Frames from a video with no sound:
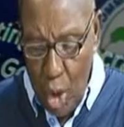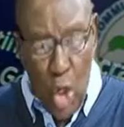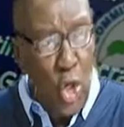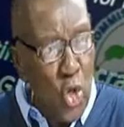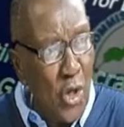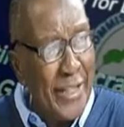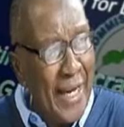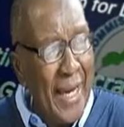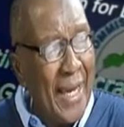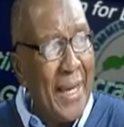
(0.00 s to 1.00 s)
You know
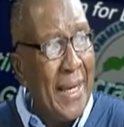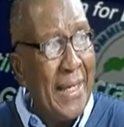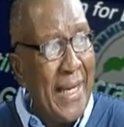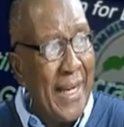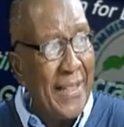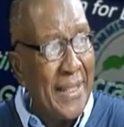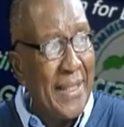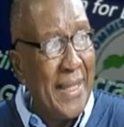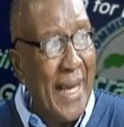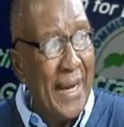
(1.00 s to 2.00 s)
say there are
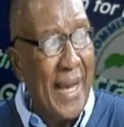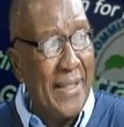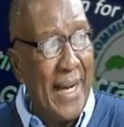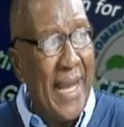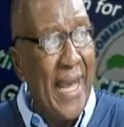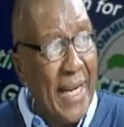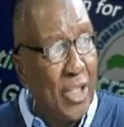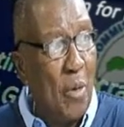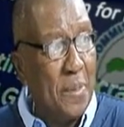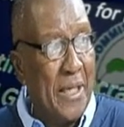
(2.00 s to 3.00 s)
certain areas that they
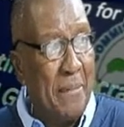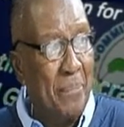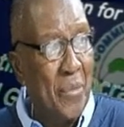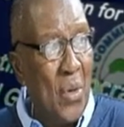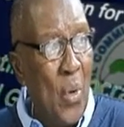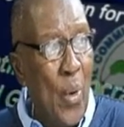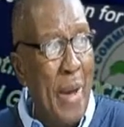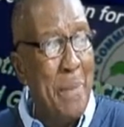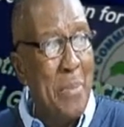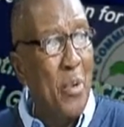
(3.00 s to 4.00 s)
hilltops them where
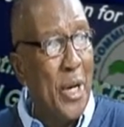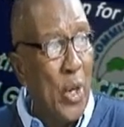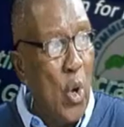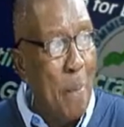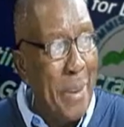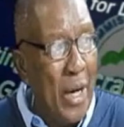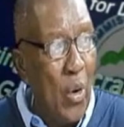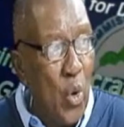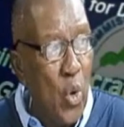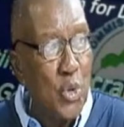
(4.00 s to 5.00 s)
people when they go build
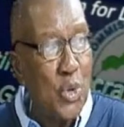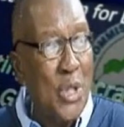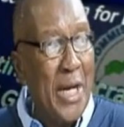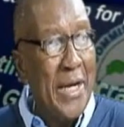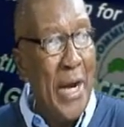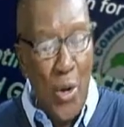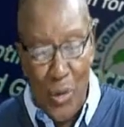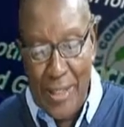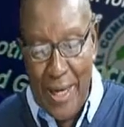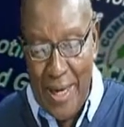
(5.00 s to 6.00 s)
house, they know
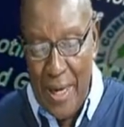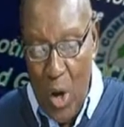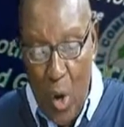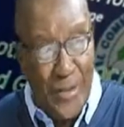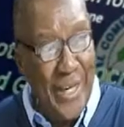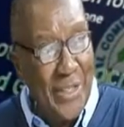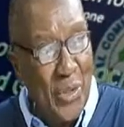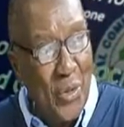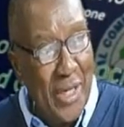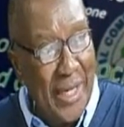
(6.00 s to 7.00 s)
say gutters and
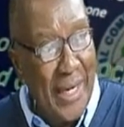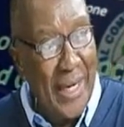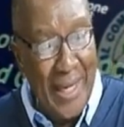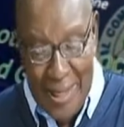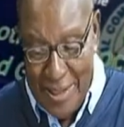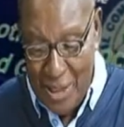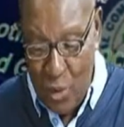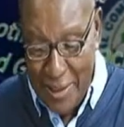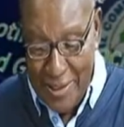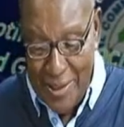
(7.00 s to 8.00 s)
no dey,
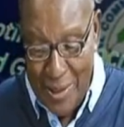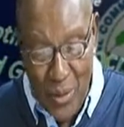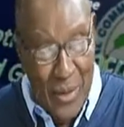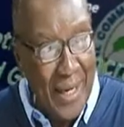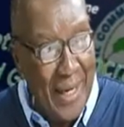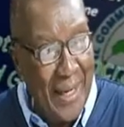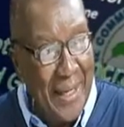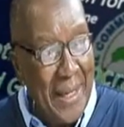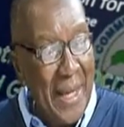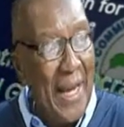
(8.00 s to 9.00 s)
sewage system no dey.
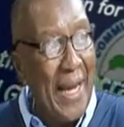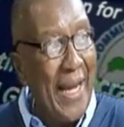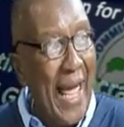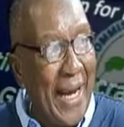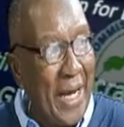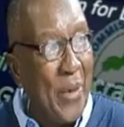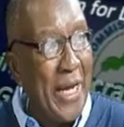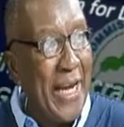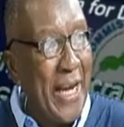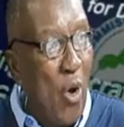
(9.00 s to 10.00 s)
A likely when
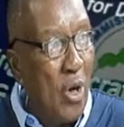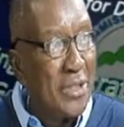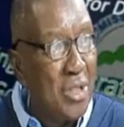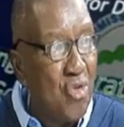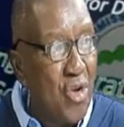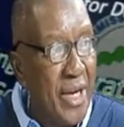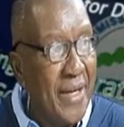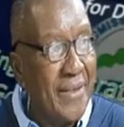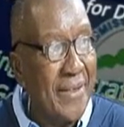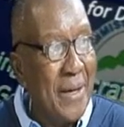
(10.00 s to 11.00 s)
they cut the
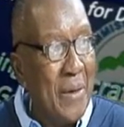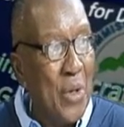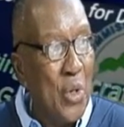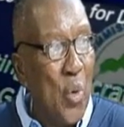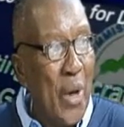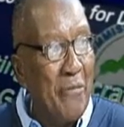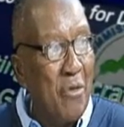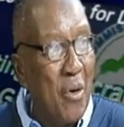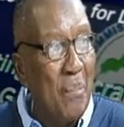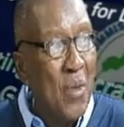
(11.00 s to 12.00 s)
trees, you know, we go
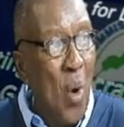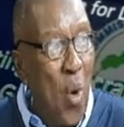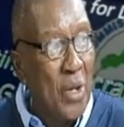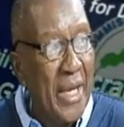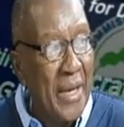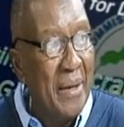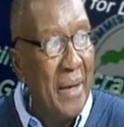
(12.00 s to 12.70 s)
for all the